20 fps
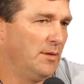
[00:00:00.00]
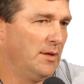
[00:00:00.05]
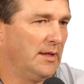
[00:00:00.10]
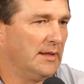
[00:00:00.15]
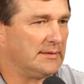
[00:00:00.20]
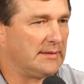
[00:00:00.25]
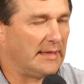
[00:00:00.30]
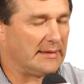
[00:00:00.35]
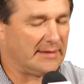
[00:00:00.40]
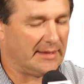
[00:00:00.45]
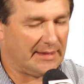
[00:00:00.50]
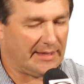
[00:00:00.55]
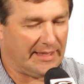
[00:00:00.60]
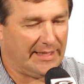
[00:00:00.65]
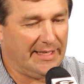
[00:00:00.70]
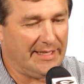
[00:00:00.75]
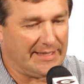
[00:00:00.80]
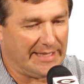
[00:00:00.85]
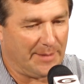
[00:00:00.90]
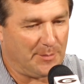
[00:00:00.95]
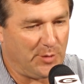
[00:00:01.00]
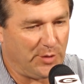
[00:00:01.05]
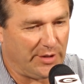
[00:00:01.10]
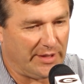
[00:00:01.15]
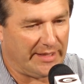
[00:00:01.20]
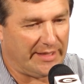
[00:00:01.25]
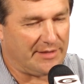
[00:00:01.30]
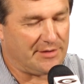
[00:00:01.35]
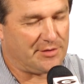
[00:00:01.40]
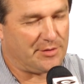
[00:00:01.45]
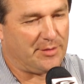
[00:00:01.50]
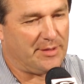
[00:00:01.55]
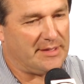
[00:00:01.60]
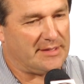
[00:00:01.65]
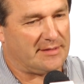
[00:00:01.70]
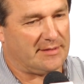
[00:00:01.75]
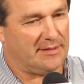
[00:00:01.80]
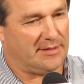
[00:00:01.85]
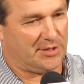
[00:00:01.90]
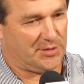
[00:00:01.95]
I think anytime you get
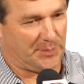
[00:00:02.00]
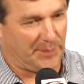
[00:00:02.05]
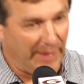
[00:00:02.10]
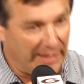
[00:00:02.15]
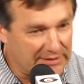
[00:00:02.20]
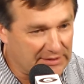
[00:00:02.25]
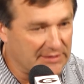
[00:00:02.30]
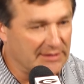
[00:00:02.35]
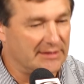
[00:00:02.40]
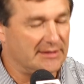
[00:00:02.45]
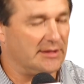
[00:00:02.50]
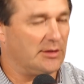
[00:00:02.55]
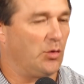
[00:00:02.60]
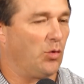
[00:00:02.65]
injuries, especially at the